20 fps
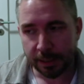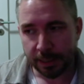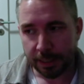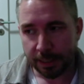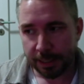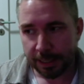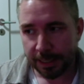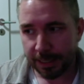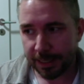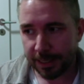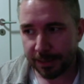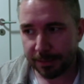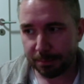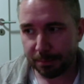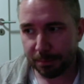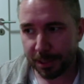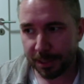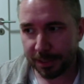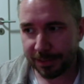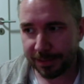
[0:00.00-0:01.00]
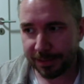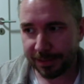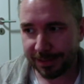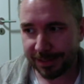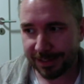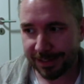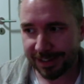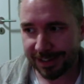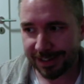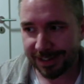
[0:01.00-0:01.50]
Uh, but
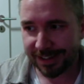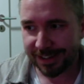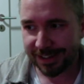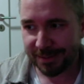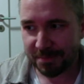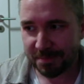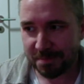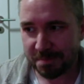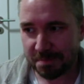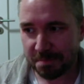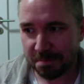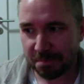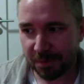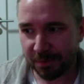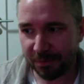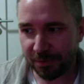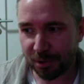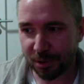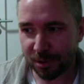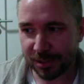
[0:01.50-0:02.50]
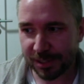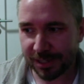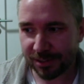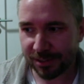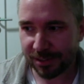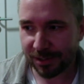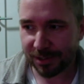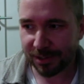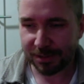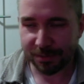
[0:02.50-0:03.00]
um, of course, there's
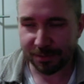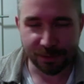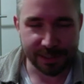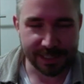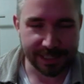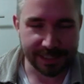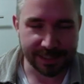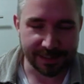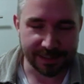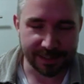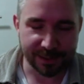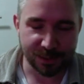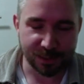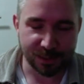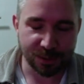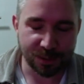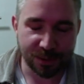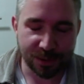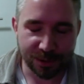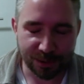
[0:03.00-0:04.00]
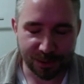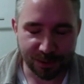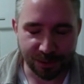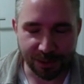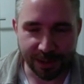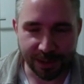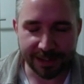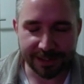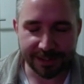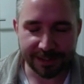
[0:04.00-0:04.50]
a lot of resistance to to
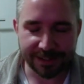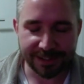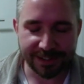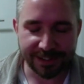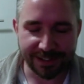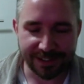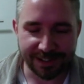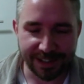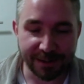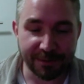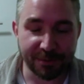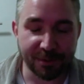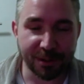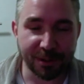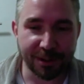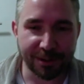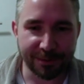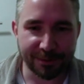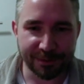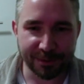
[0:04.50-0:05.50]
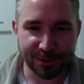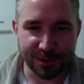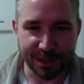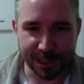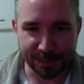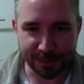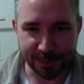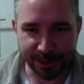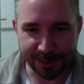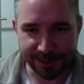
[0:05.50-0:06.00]
that uh, level of
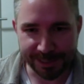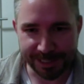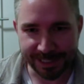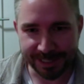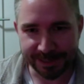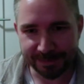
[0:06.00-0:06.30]
transparency.